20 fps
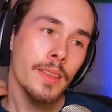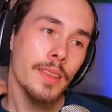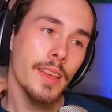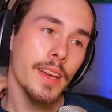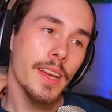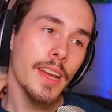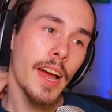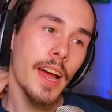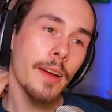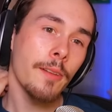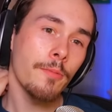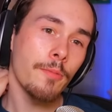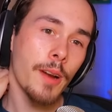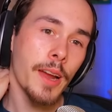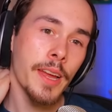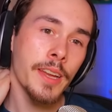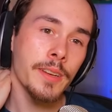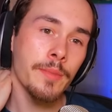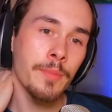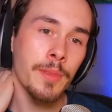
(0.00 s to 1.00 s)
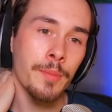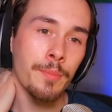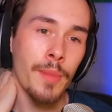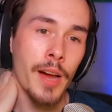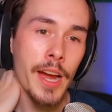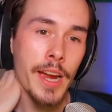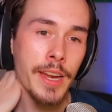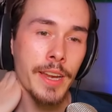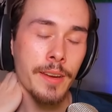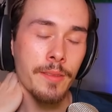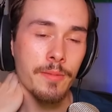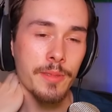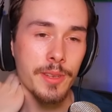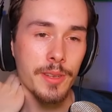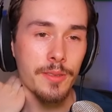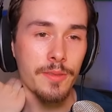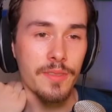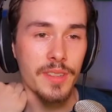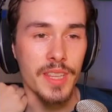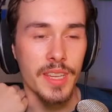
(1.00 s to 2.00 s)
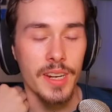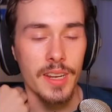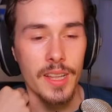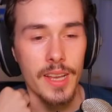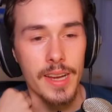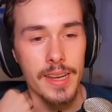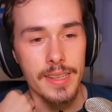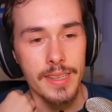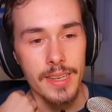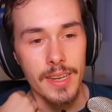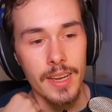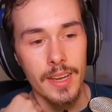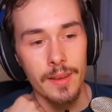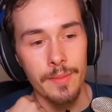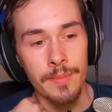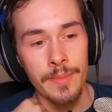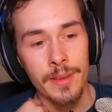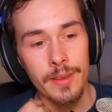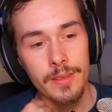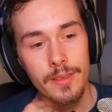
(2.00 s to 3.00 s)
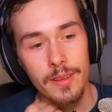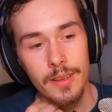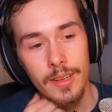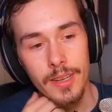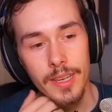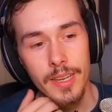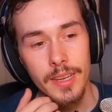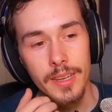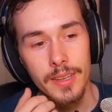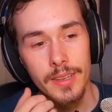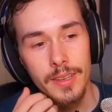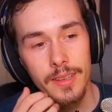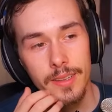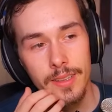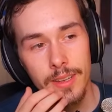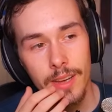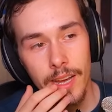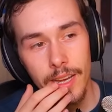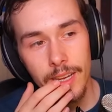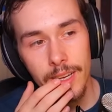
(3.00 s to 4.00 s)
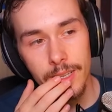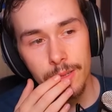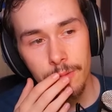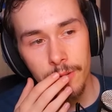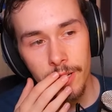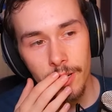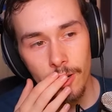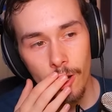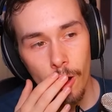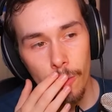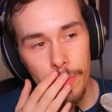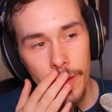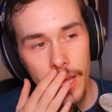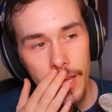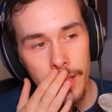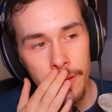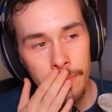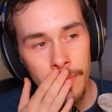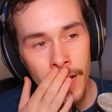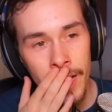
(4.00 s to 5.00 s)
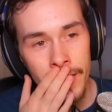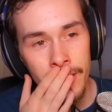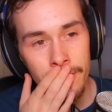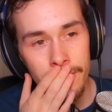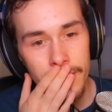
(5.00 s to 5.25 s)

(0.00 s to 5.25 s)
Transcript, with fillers: That guy randomly mining was over there last time. Okay. So I guess we could go pay the mine the